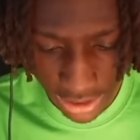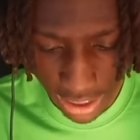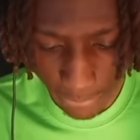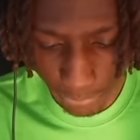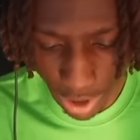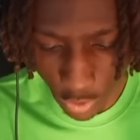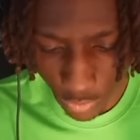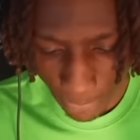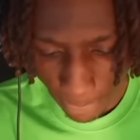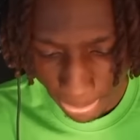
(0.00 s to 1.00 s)
I just
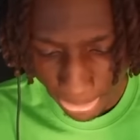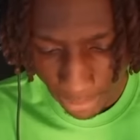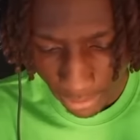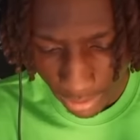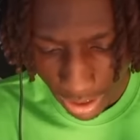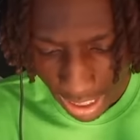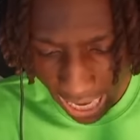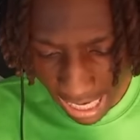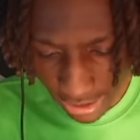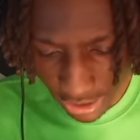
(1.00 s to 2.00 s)
fucking told you it's
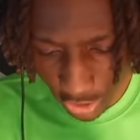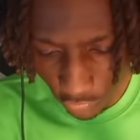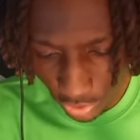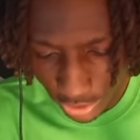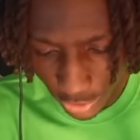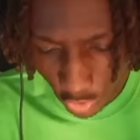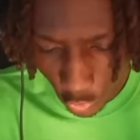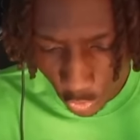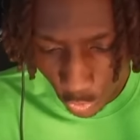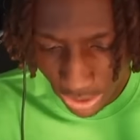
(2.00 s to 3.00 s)
Ramadan. I got a
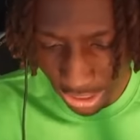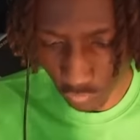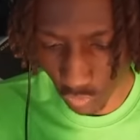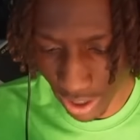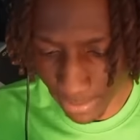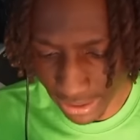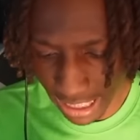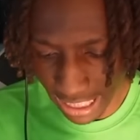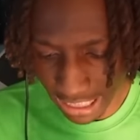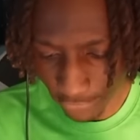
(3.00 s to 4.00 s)
family to get to. I said, send my
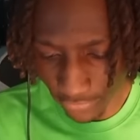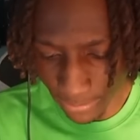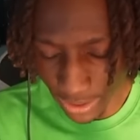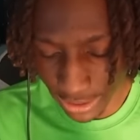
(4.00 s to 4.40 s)
money back.